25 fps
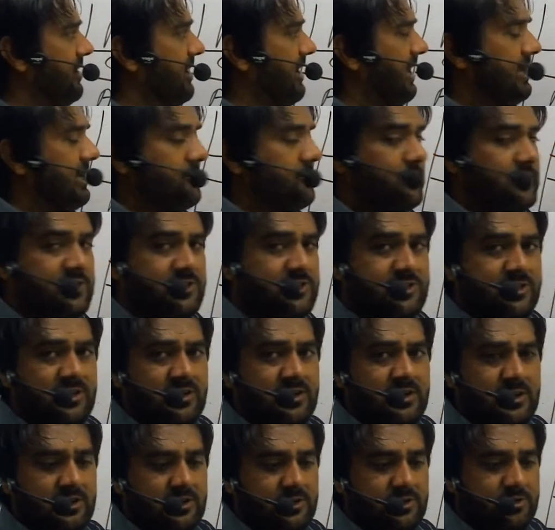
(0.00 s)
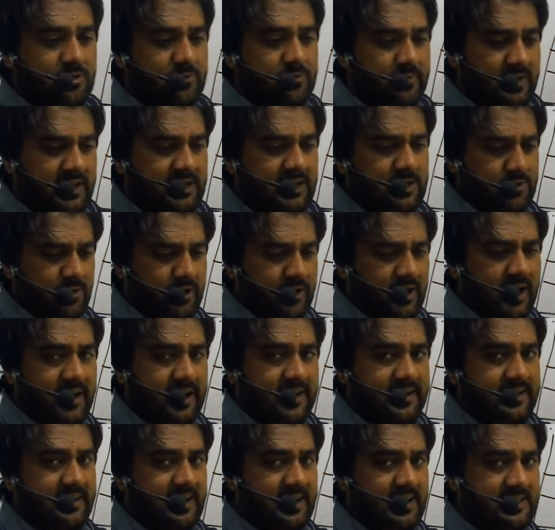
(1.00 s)
language, to make your
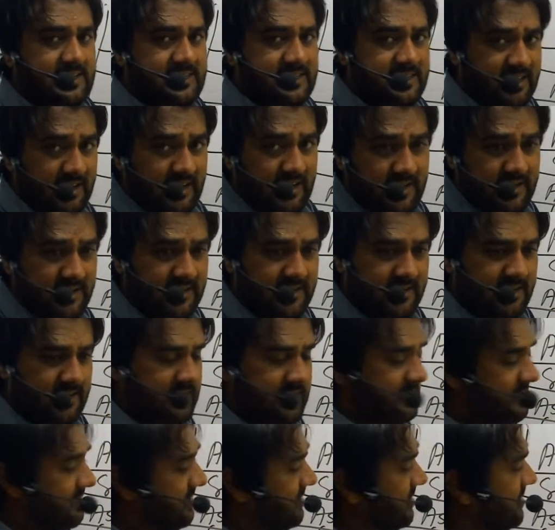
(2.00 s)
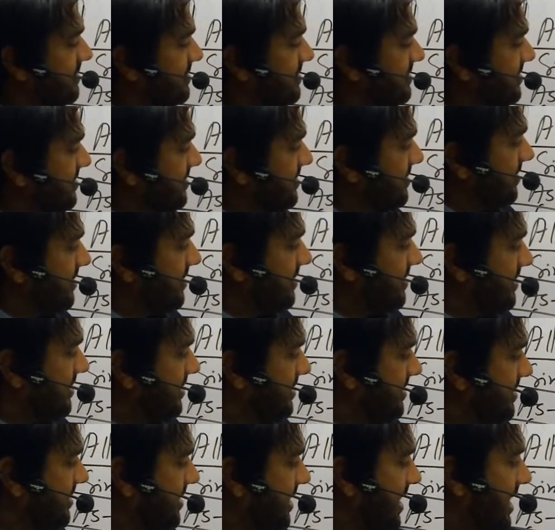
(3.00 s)
ideas clear,
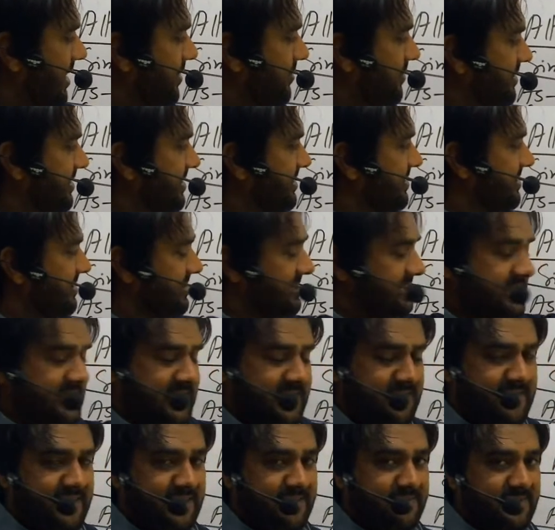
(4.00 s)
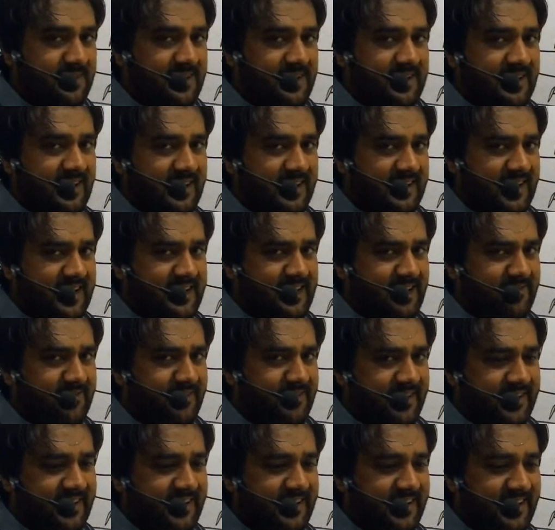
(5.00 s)
I'm is giving me a kind of
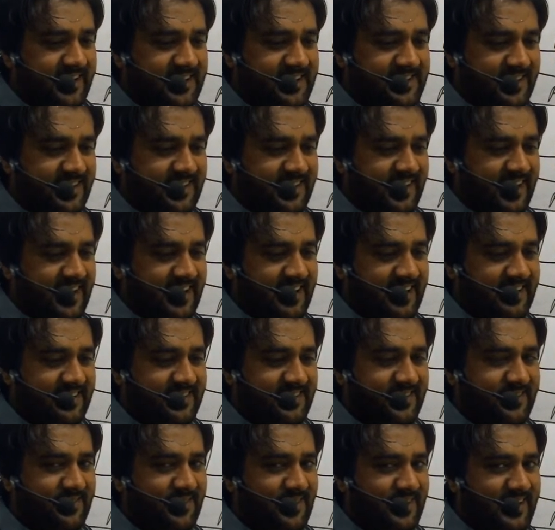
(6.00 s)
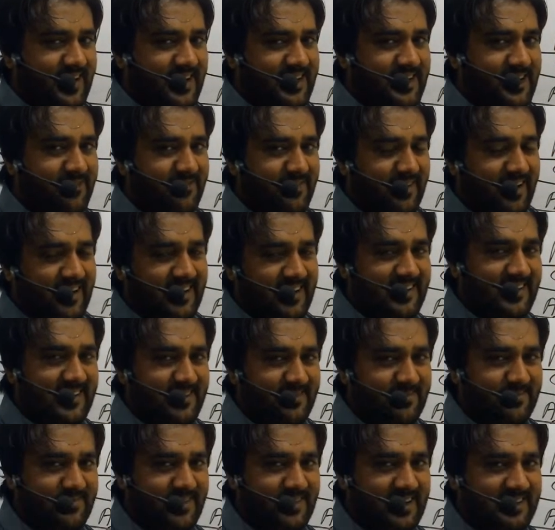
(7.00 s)
indication, a kind of
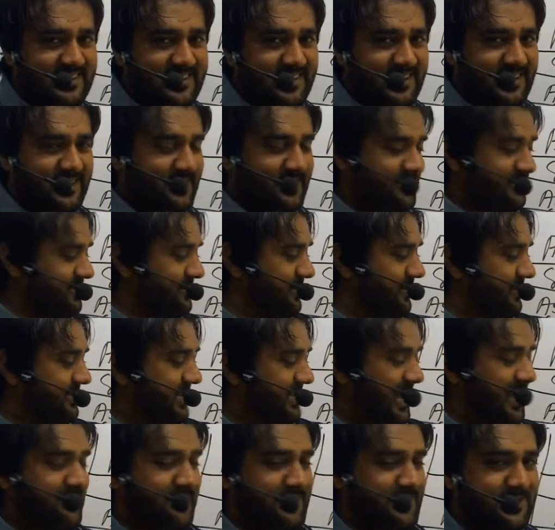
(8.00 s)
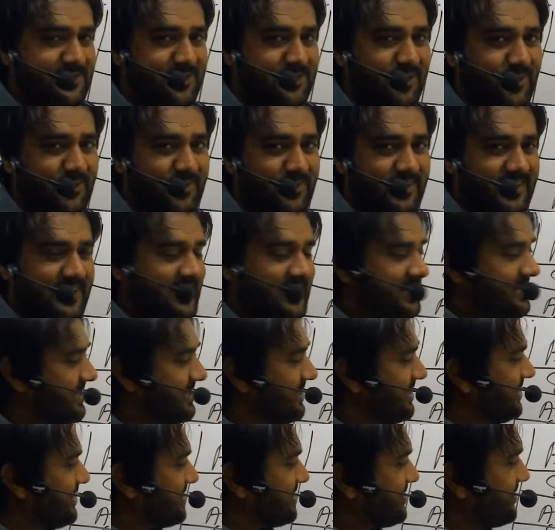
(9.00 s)
alarm that your time is over.
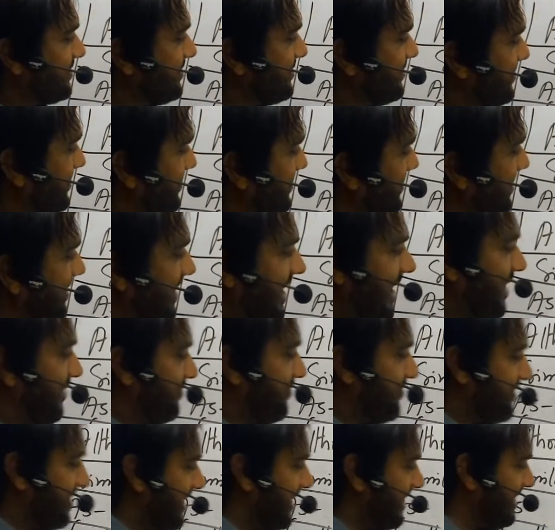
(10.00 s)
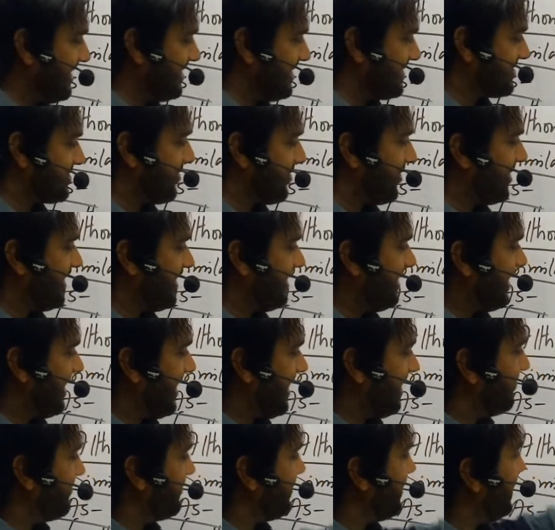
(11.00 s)
So I'm really sorry.
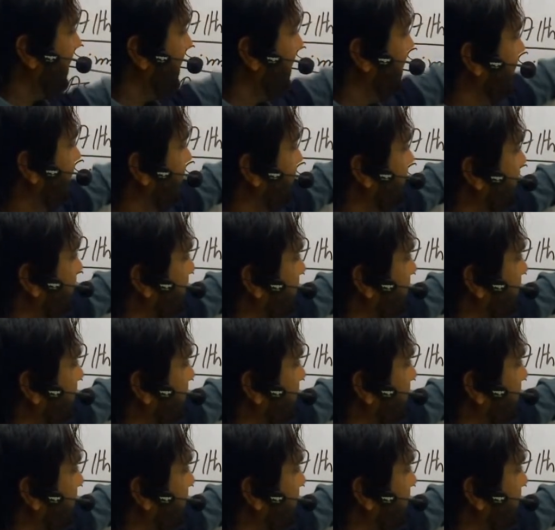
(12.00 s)
I'm really,